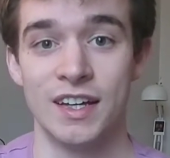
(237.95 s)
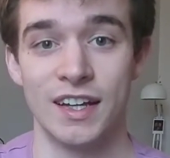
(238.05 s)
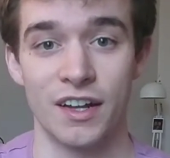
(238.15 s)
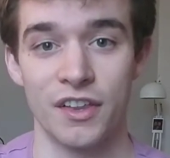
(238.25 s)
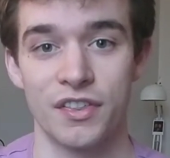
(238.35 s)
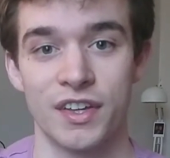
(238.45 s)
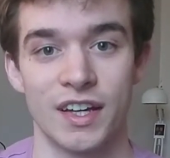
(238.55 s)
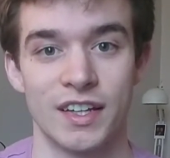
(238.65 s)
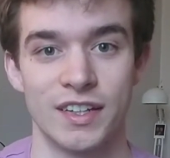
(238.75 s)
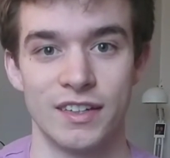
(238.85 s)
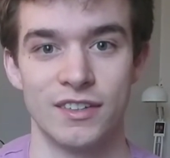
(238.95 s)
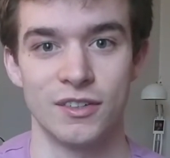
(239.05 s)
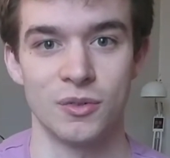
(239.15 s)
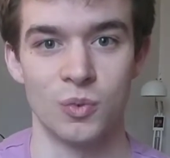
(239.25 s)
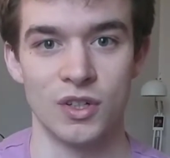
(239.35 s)
Another thing I did
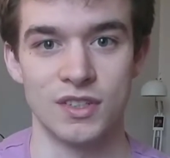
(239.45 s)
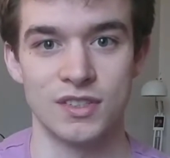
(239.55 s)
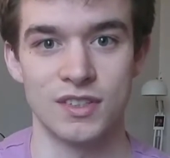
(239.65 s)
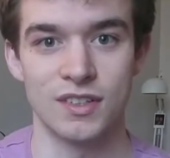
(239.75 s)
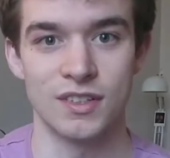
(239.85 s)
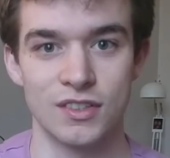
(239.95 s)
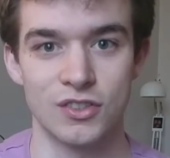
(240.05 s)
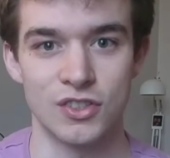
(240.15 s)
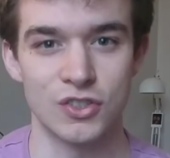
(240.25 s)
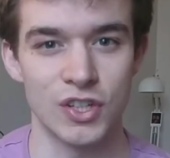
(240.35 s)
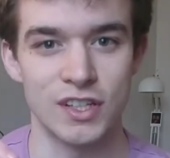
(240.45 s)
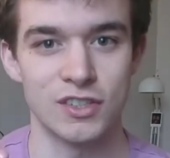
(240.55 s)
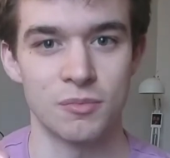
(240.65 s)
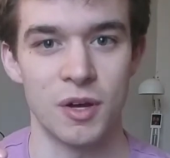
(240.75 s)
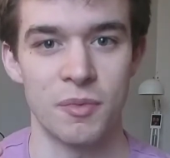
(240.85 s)
was just
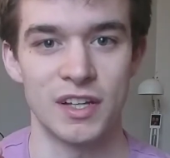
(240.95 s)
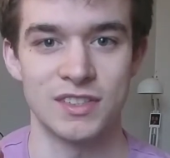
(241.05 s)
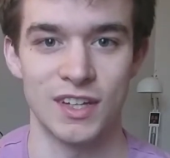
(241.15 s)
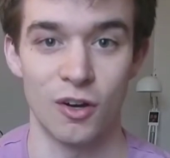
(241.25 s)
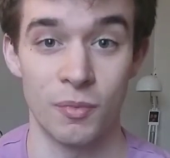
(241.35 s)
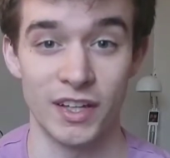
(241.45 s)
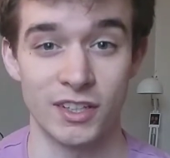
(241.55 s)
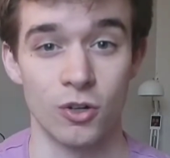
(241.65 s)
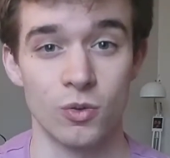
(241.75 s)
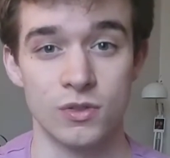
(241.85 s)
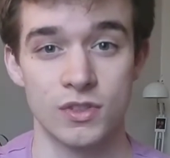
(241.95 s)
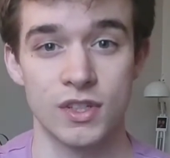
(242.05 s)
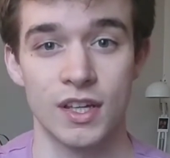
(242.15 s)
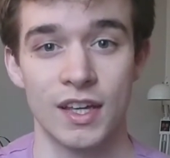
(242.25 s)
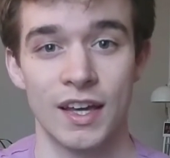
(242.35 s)
changing my mindset on my goals.
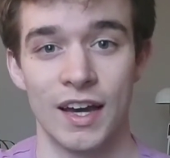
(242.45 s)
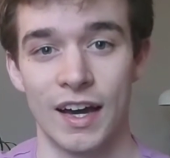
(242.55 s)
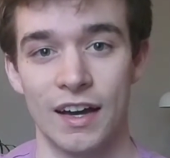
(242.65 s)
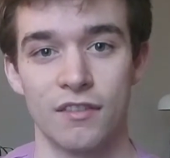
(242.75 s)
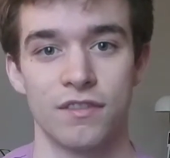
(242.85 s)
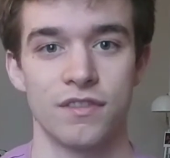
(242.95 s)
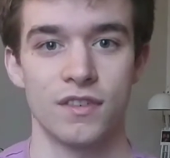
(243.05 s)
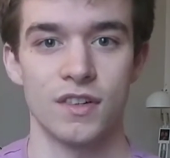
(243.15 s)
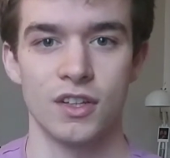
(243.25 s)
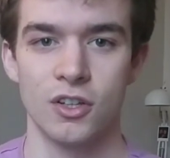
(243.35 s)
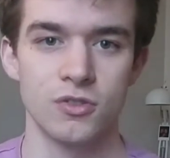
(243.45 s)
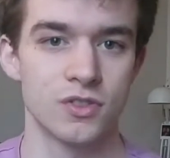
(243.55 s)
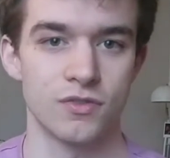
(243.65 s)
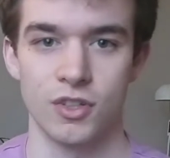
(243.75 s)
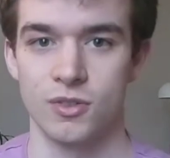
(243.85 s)
I have loads
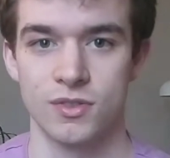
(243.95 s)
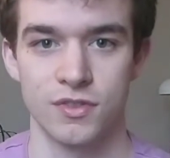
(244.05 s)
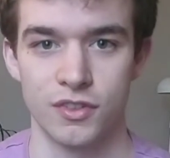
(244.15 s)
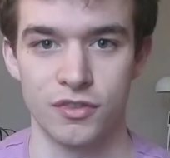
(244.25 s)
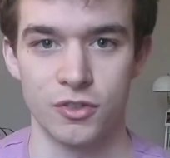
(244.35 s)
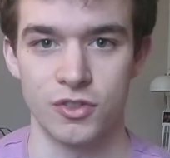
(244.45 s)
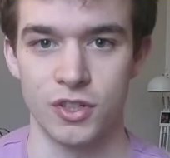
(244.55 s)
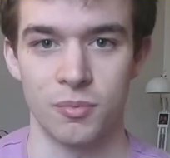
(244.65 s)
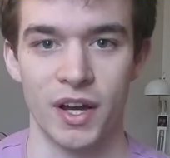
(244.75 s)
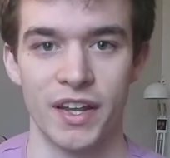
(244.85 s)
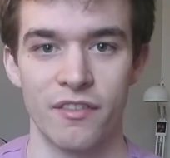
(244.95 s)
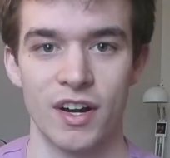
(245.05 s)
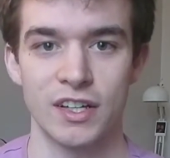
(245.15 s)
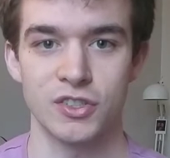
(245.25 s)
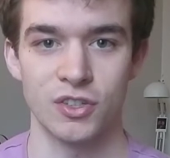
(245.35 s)
of goals for the future, but I never
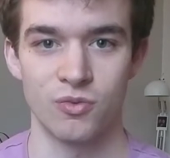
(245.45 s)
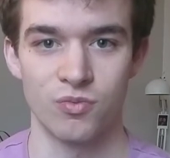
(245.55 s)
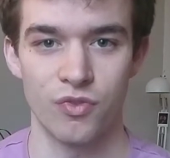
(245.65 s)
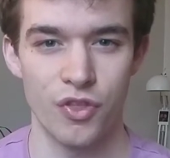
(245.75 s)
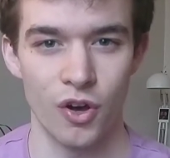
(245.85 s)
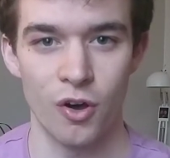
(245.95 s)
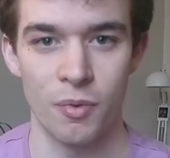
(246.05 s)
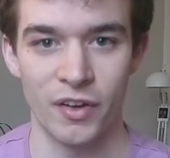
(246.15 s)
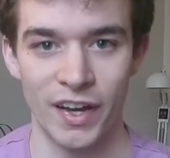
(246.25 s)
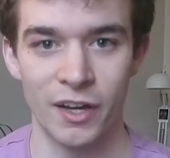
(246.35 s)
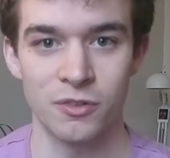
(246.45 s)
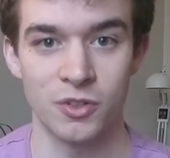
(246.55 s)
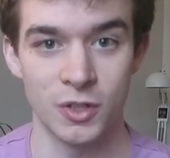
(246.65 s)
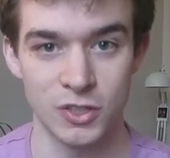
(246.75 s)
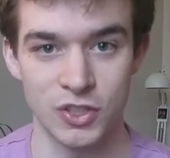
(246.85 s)
actually thought about how
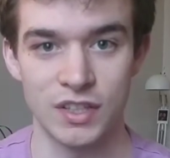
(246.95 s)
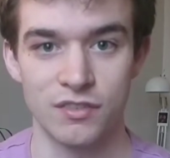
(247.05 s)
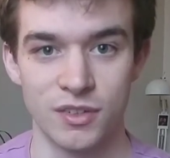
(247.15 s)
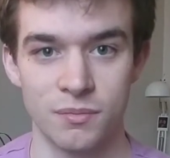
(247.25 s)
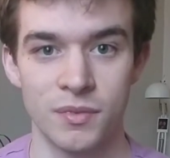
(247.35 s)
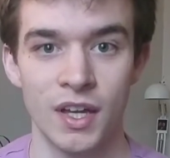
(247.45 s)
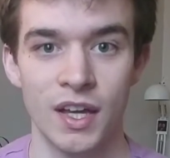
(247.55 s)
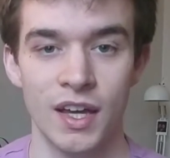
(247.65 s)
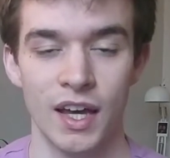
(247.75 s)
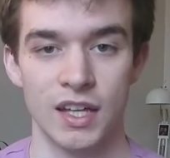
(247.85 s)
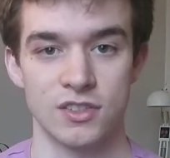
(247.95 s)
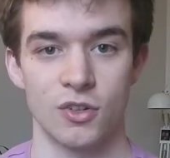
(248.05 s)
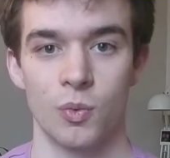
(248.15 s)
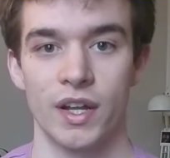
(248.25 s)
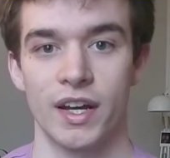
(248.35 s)
to achieve them. And so
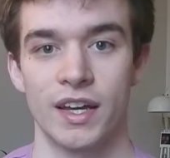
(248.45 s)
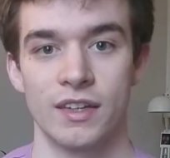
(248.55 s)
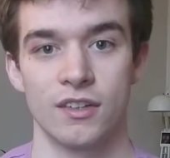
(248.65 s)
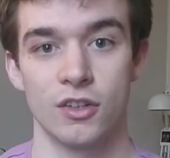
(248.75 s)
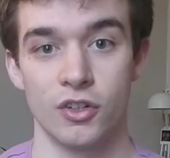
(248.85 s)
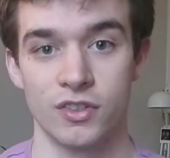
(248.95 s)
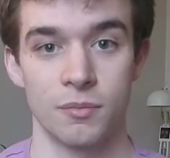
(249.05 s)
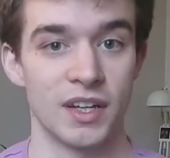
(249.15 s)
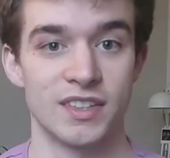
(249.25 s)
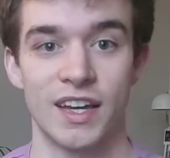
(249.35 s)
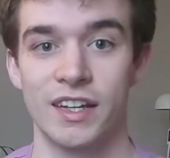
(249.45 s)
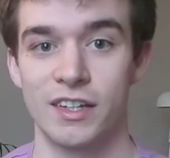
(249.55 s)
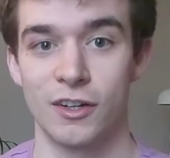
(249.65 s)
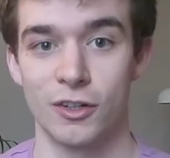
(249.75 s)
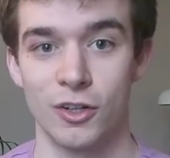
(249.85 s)
when I looked at my
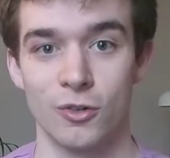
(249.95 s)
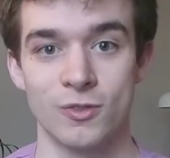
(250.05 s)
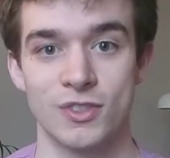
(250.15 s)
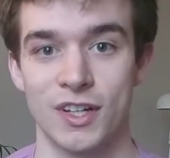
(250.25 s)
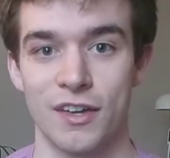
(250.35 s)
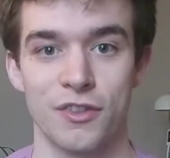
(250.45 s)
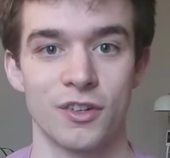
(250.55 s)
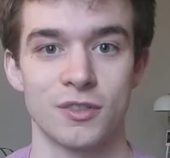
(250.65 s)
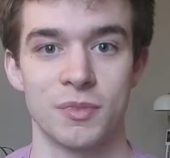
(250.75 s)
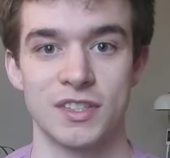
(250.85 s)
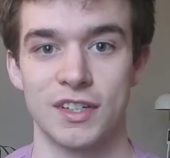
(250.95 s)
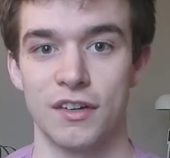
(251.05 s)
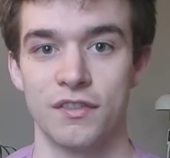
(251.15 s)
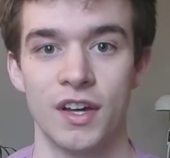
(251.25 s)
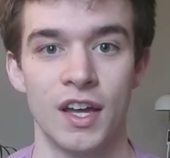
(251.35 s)
10-year goals and I thought to
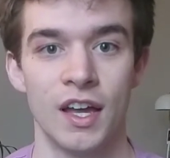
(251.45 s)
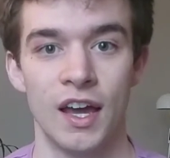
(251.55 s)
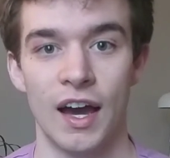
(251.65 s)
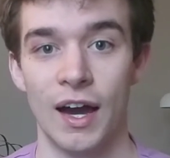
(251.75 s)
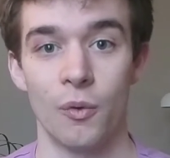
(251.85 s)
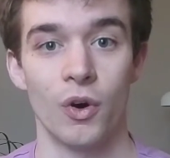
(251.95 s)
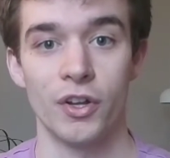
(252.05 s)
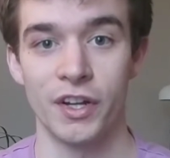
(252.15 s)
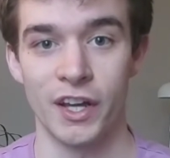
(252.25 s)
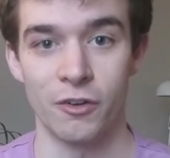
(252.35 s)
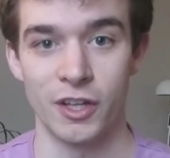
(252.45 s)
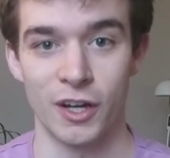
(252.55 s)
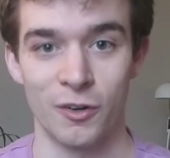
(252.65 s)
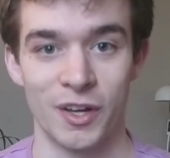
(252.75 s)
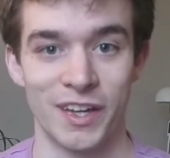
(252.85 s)
myself, I want an Audi
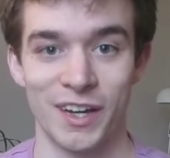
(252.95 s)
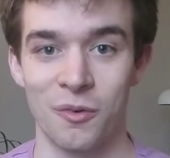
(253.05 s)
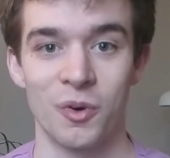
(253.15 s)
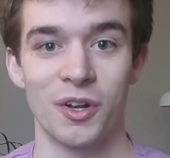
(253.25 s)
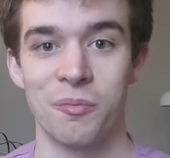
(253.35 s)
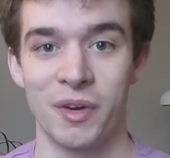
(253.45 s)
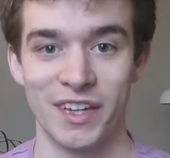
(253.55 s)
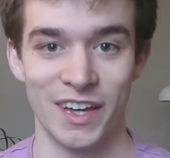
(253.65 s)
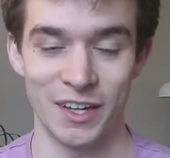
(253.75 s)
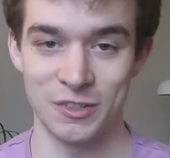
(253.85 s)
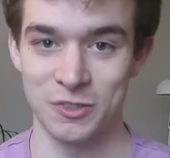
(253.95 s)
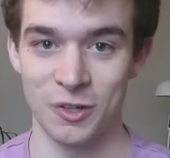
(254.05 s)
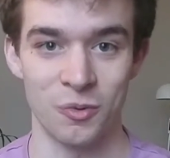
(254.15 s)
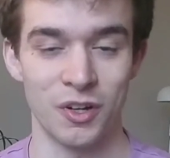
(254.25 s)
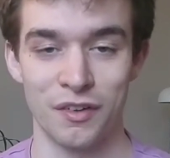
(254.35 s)
R8, I want a big house, I
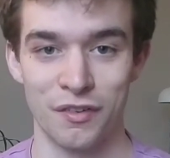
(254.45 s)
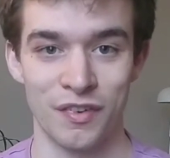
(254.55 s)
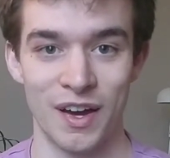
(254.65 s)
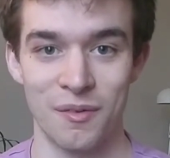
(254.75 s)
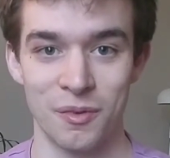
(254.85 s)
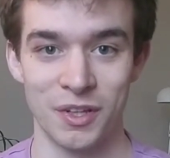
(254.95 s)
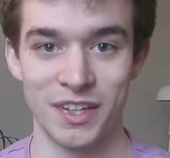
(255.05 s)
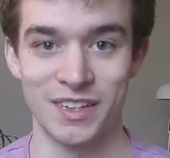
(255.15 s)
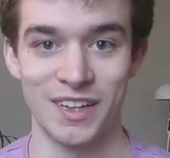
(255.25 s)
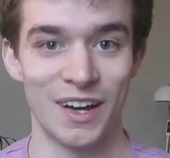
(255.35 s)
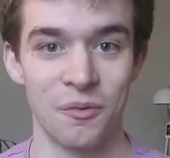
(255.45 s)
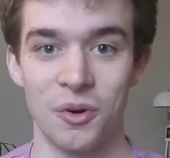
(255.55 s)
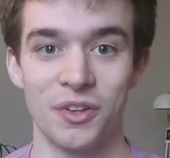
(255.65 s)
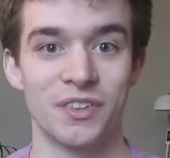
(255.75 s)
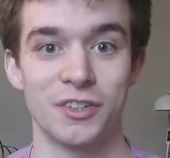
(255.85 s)
want a family, I
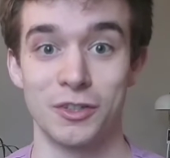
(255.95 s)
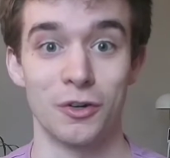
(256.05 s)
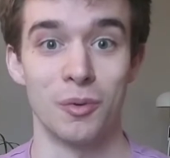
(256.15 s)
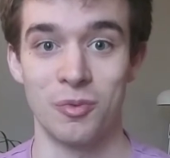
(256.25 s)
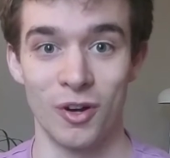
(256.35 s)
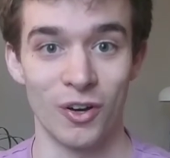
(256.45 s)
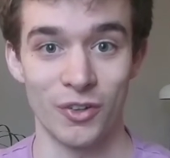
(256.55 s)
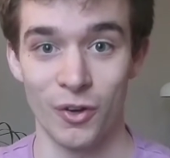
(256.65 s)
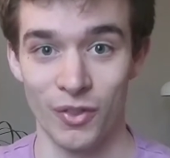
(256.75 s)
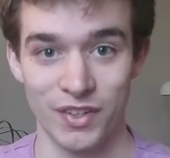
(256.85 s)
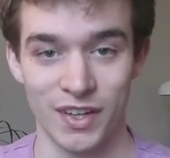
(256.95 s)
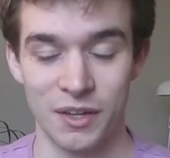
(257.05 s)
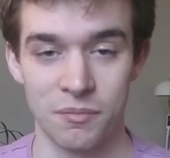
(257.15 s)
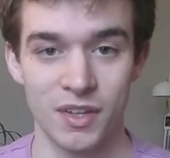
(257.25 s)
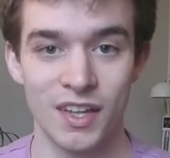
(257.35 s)
want to go abroad all the time.